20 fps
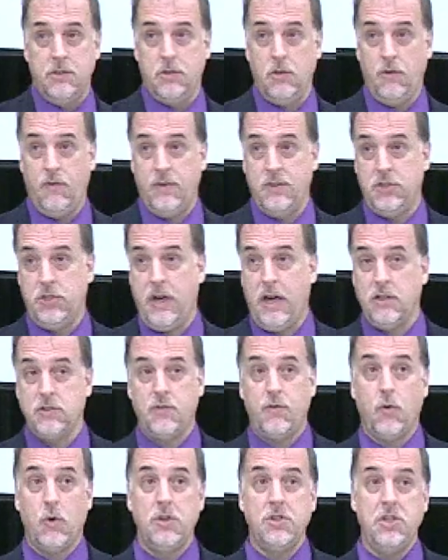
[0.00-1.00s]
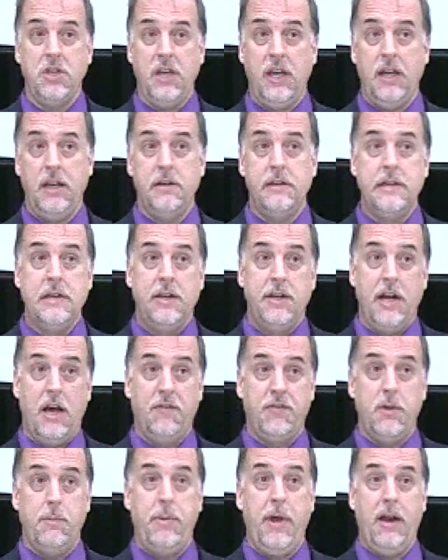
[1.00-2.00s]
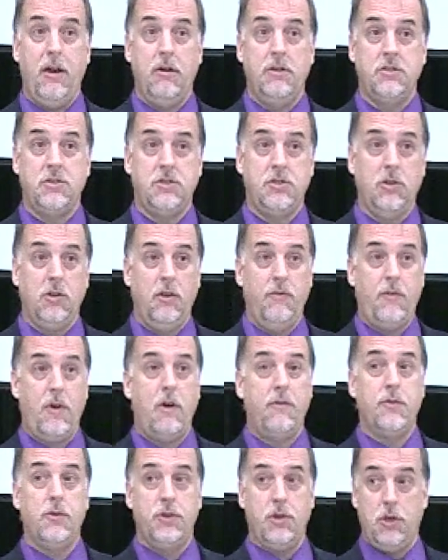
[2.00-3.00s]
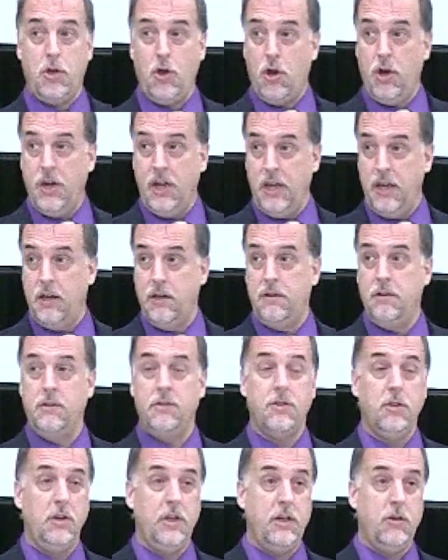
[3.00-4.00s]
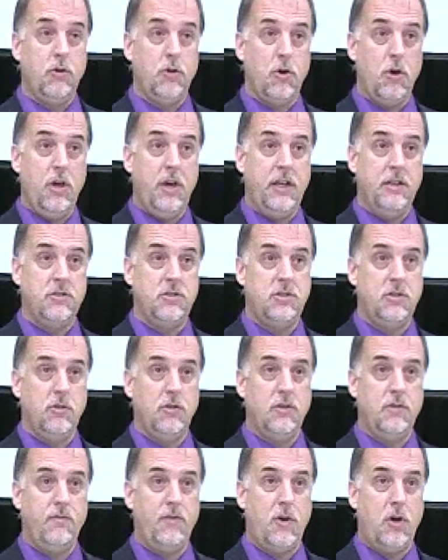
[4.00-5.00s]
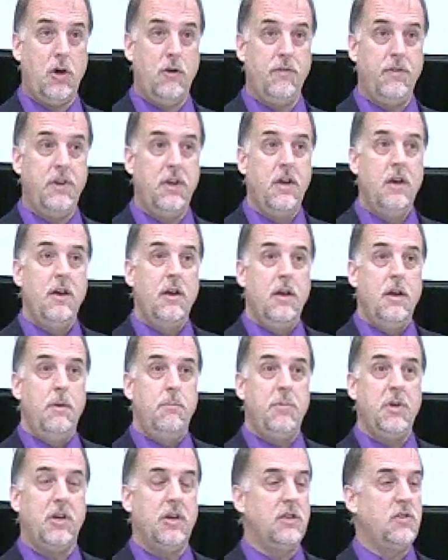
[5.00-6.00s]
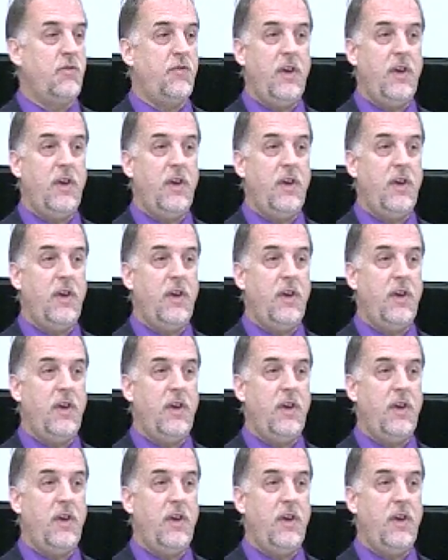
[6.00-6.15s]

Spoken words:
So if a child's 14, now if the parent's still involved or the guardian, the legal guardian's still involved, because